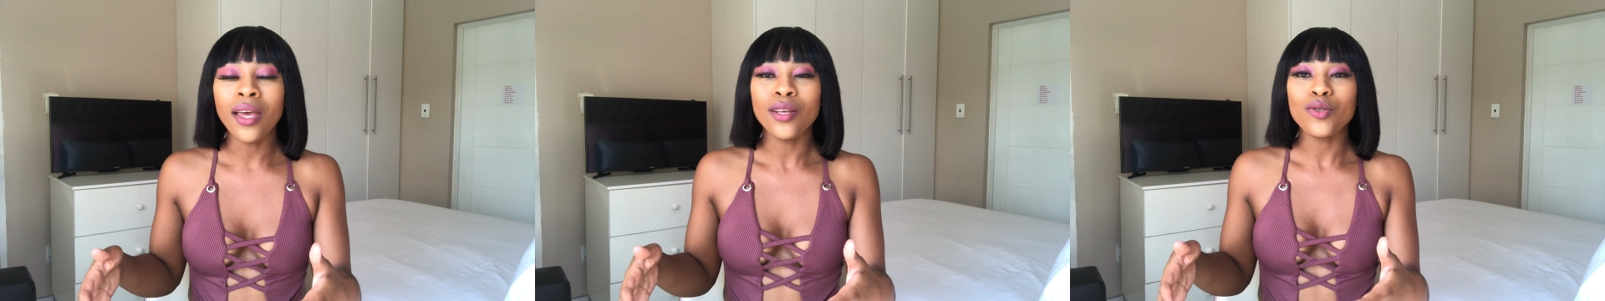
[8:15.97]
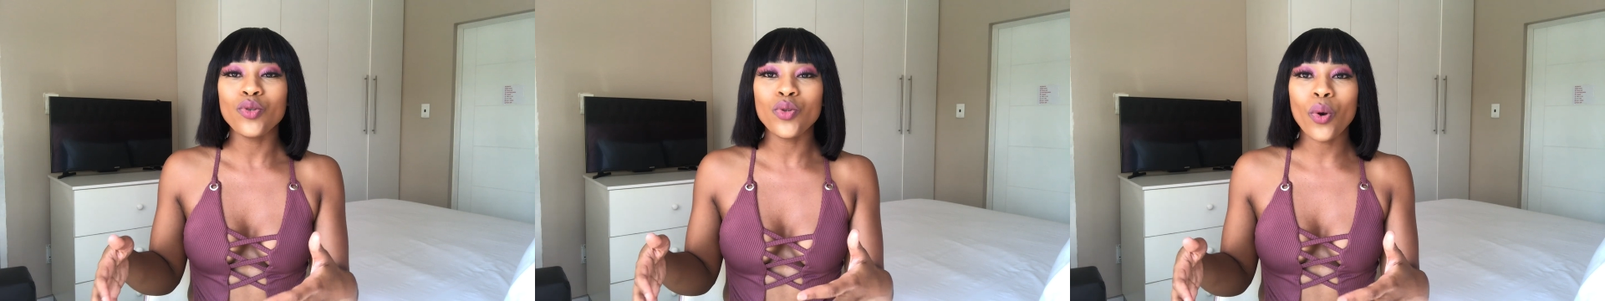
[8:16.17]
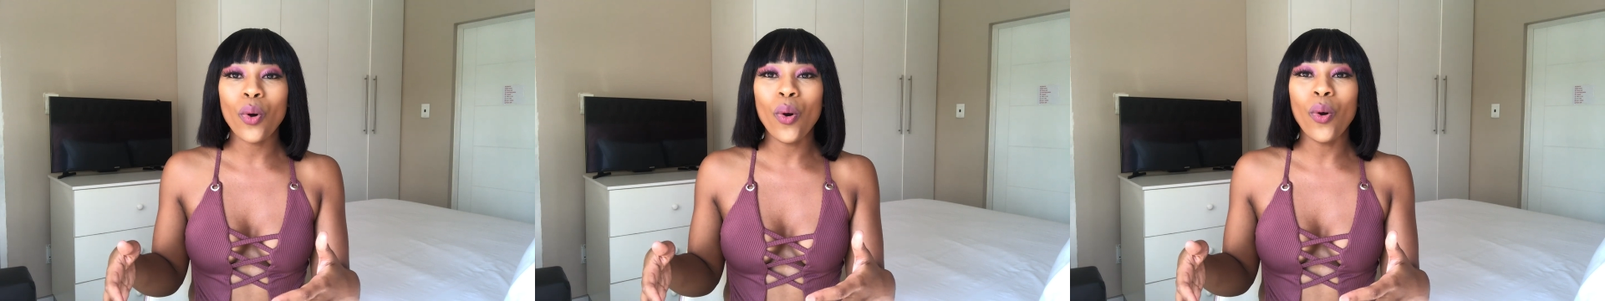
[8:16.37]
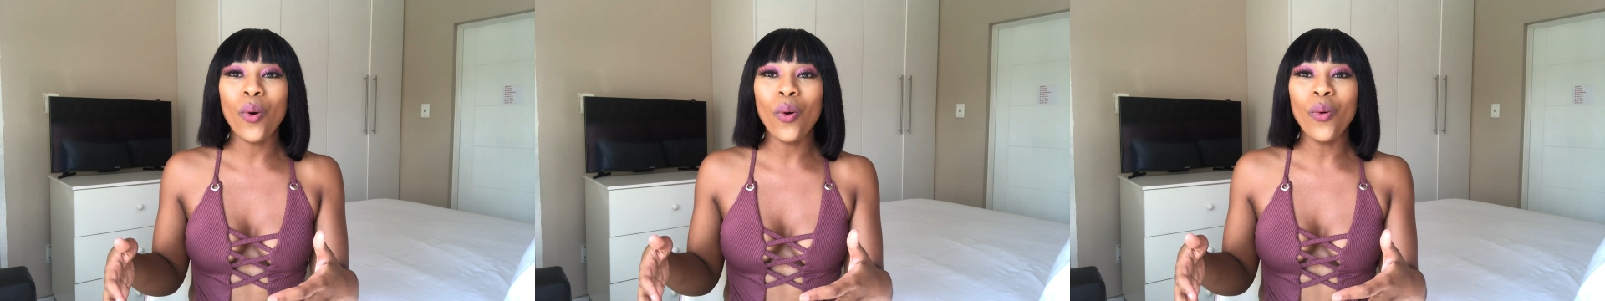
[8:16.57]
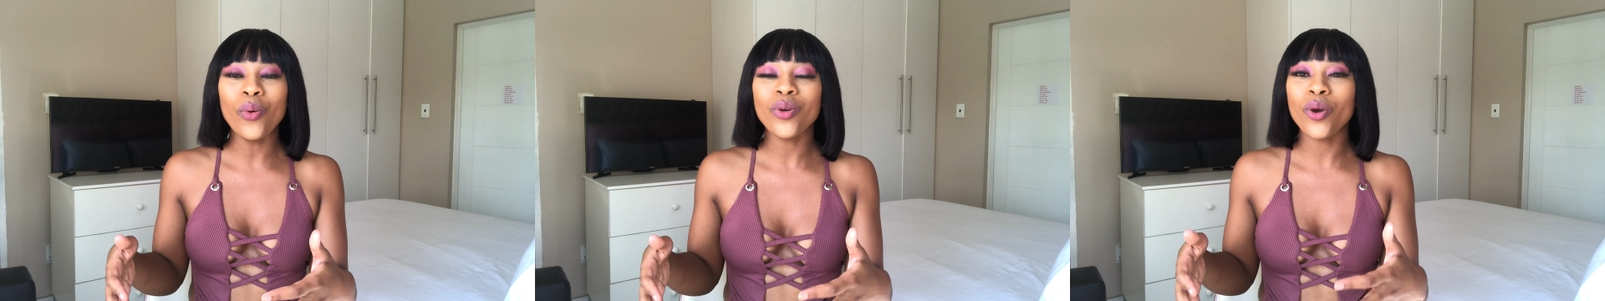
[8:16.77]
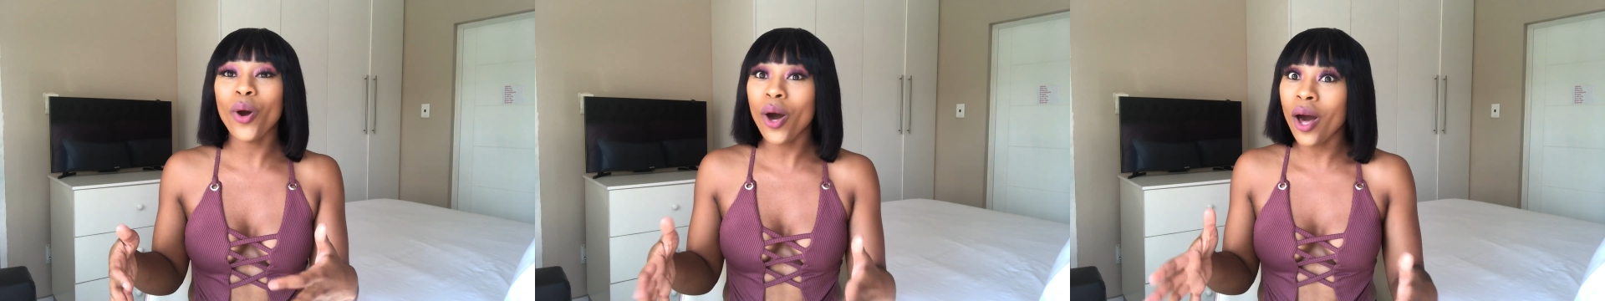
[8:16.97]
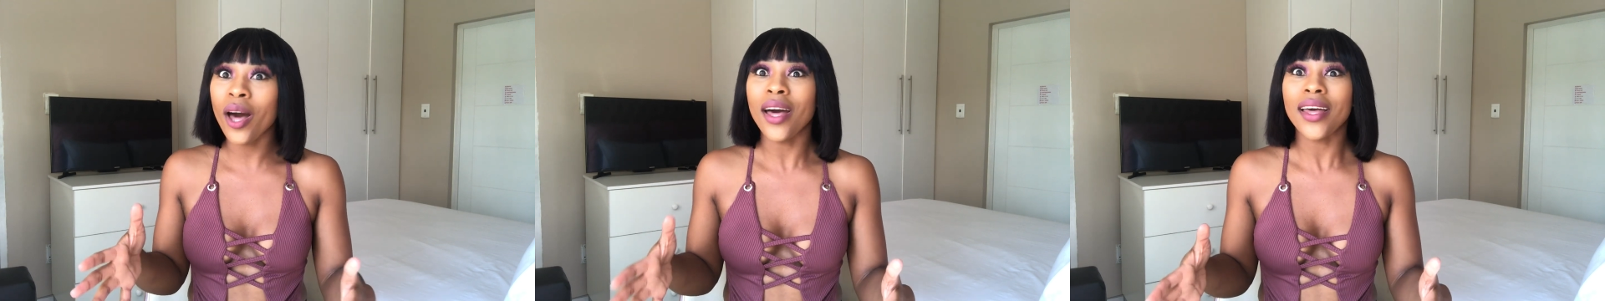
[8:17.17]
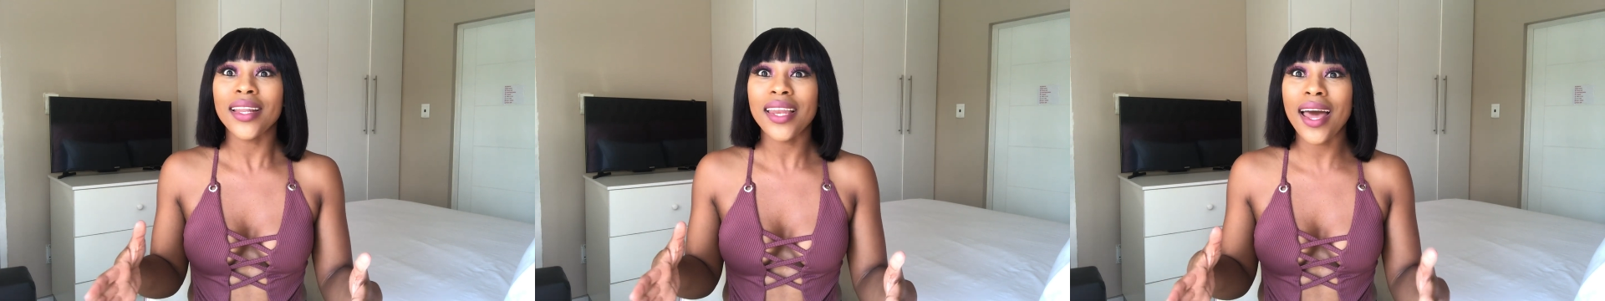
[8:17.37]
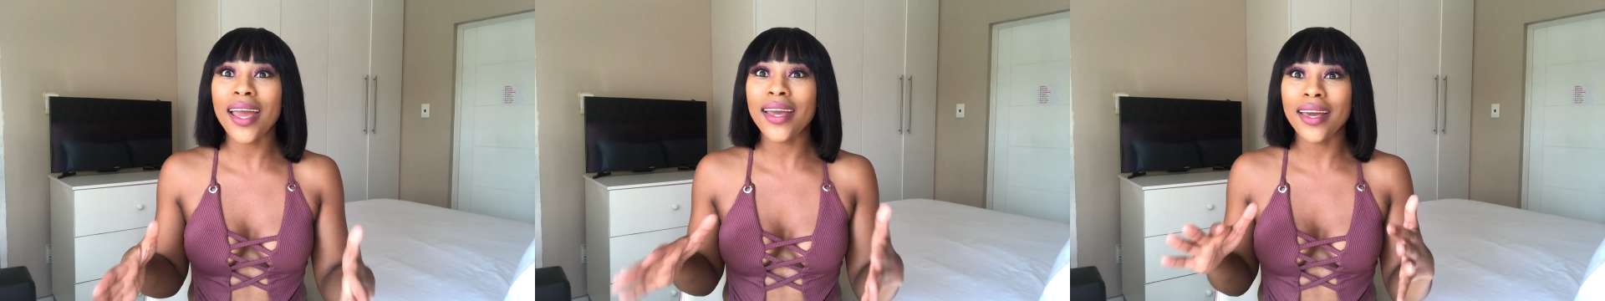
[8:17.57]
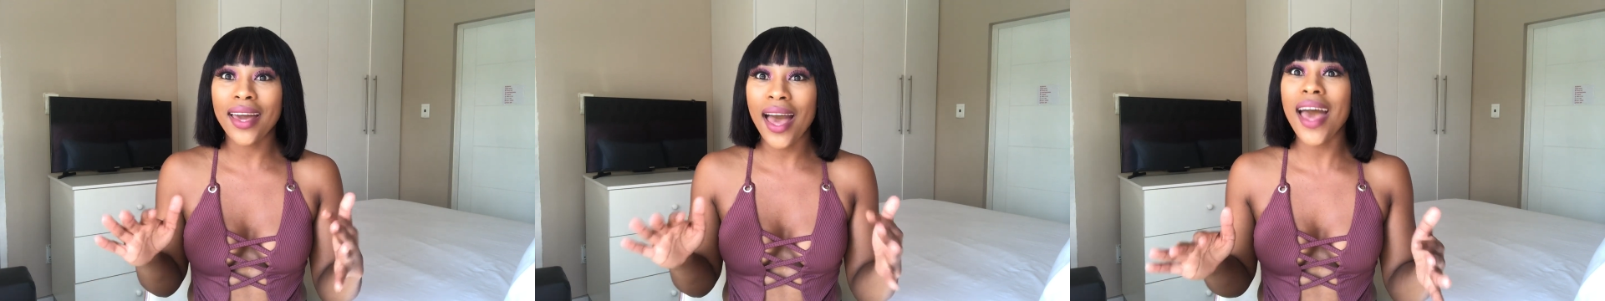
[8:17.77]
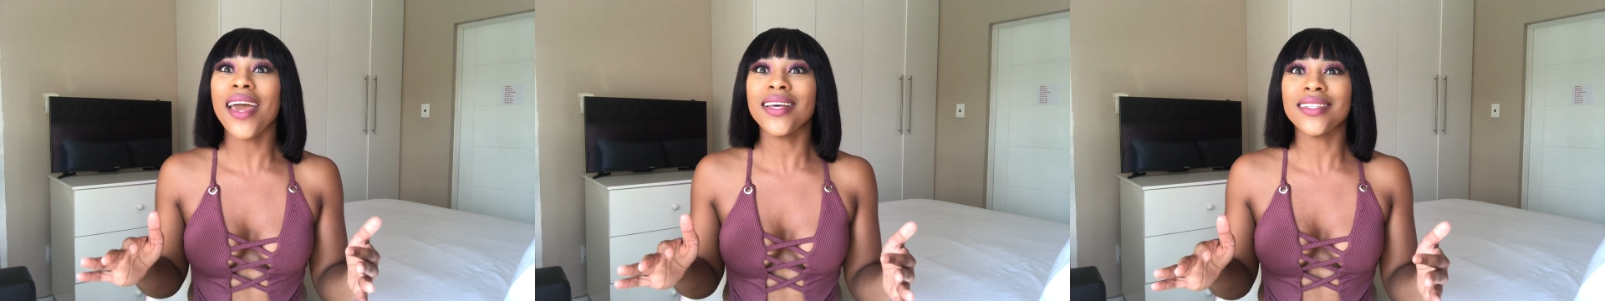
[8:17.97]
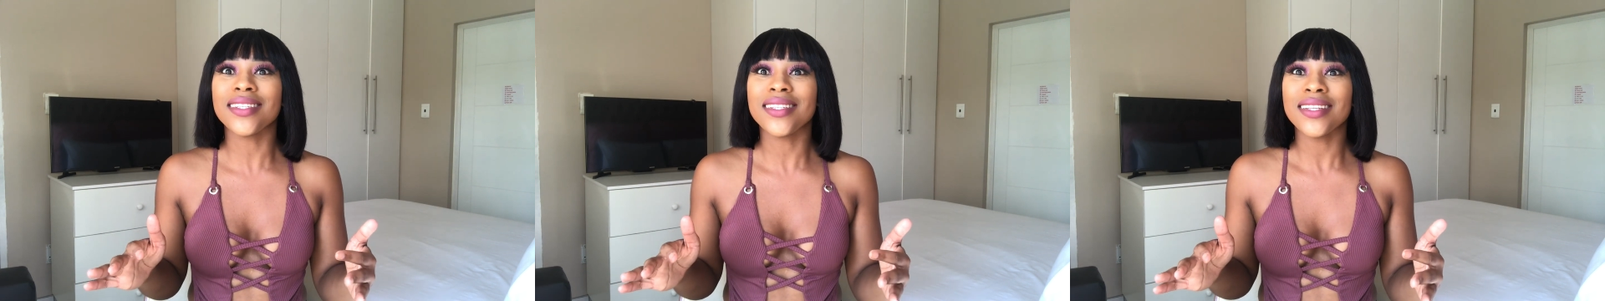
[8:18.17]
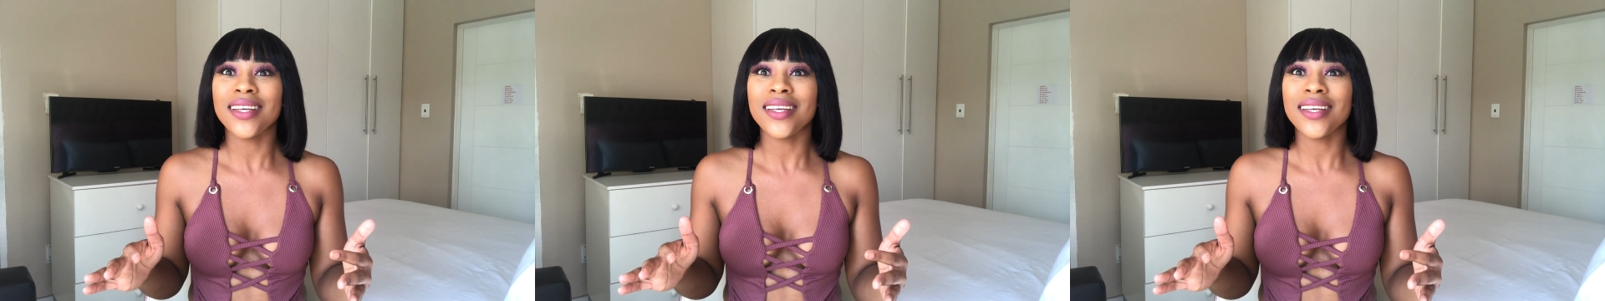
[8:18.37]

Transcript: So yeah, like guys,